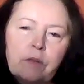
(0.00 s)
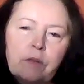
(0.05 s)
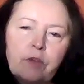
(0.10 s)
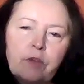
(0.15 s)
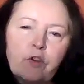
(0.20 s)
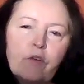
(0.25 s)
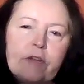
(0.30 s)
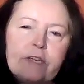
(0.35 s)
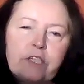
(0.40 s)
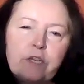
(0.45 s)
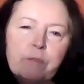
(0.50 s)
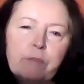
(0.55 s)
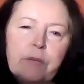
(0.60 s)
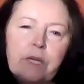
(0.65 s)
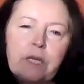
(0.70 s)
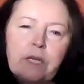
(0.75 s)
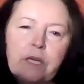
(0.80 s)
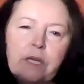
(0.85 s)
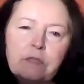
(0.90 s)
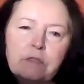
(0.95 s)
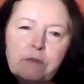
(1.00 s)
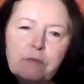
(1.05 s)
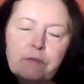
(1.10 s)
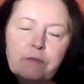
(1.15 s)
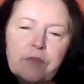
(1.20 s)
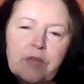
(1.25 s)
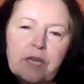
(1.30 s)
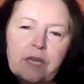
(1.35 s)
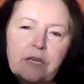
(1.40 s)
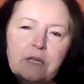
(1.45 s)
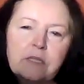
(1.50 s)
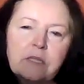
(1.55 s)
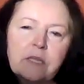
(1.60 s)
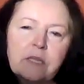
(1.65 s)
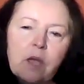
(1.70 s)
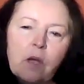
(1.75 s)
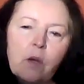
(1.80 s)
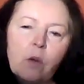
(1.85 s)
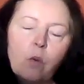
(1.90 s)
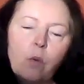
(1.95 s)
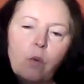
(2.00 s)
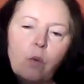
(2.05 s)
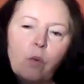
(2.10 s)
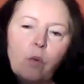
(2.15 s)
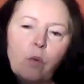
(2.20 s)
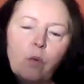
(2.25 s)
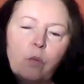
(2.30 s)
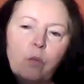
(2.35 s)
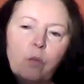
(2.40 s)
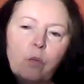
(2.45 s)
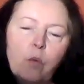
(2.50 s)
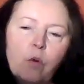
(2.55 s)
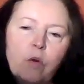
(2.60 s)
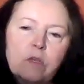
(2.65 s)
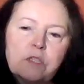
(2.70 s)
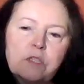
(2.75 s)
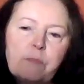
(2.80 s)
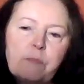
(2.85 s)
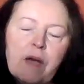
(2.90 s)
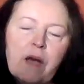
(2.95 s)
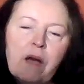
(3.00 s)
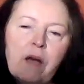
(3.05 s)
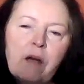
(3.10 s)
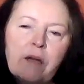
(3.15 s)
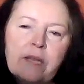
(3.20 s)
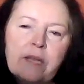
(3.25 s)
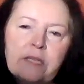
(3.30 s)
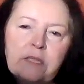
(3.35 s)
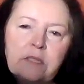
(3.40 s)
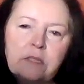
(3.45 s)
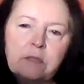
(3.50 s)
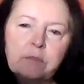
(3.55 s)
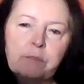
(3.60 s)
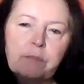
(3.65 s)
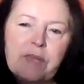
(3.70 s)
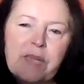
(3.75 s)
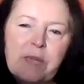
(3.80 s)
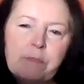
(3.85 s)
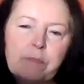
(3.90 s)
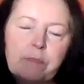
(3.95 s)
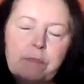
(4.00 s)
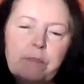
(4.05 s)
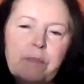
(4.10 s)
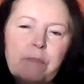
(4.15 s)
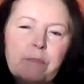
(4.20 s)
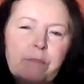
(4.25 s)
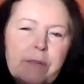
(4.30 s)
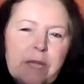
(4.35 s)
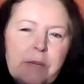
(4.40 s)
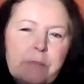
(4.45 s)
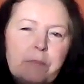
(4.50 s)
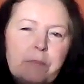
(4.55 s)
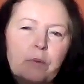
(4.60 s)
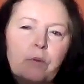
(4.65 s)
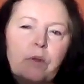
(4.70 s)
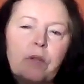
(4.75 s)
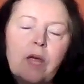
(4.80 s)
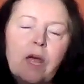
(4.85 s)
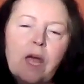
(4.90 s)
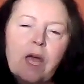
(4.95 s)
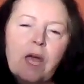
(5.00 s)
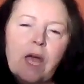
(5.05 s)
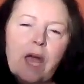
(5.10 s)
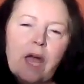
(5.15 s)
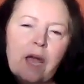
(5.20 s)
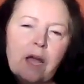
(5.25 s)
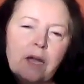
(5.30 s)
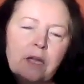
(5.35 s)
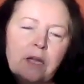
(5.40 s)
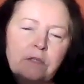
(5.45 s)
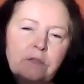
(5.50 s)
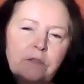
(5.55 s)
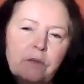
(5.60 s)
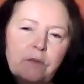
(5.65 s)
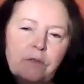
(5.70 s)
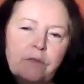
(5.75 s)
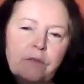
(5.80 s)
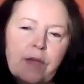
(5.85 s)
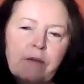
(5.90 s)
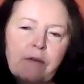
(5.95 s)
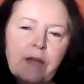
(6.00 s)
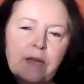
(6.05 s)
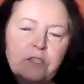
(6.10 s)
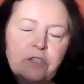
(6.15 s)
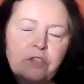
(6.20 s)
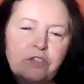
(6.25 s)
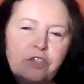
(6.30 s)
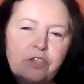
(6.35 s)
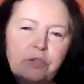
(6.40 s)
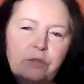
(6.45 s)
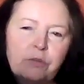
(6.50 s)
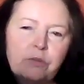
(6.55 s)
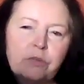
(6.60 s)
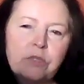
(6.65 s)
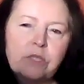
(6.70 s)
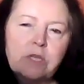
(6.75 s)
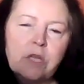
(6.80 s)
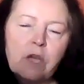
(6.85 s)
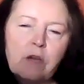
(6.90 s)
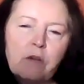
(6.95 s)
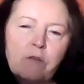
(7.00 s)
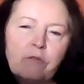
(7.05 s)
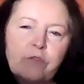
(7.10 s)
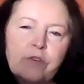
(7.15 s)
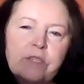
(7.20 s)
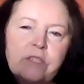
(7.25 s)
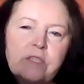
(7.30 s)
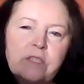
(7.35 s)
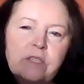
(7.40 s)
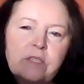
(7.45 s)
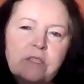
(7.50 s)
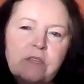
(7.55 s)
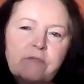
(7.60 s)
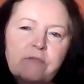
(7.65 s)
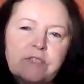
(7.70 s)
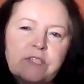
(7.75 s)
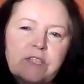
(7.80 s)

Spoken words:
the greater meanings of things, or what's behind people and their attitudes. For instance, if